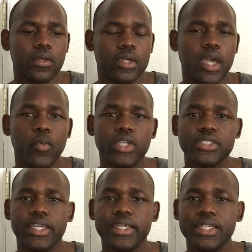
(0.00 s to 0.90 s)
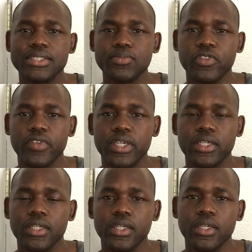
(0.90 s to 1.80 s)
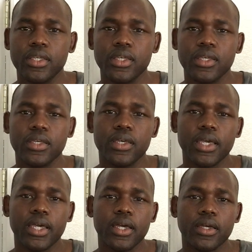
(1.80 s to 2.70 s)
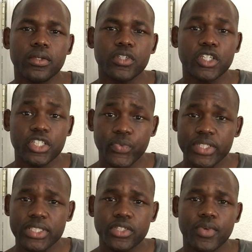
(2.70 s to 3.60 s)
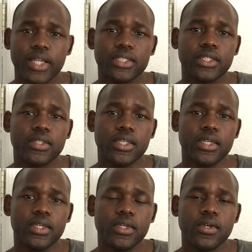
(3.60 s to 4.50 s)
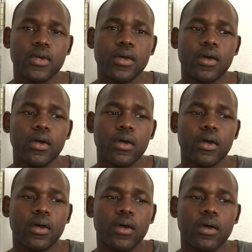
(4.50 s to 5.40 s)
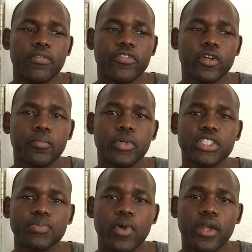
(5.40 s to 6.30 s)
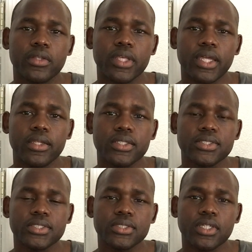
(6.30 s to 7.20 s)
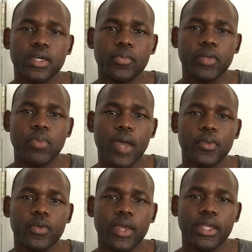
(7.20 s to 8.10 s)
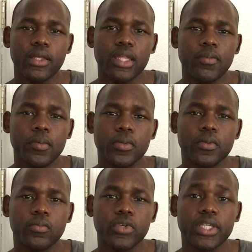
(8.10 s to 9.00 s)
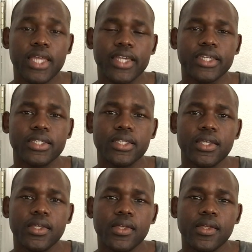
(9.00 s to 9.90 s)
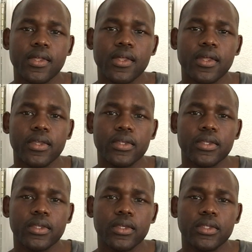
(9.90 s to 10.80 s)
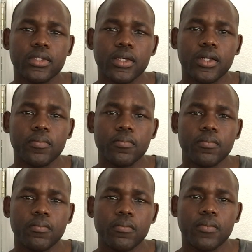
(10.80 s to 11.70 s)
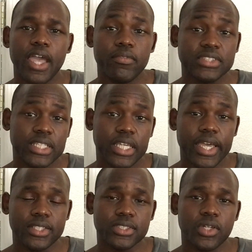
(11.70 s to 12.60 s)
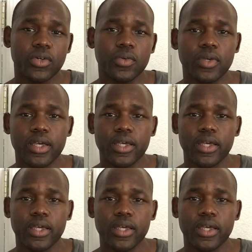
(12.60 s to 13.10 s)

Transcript: Cowboys and Aliens movie. She just recently directed the film Booksmart that is pretty popular right now. A lot of people really like it. And I haven't seen it yet, so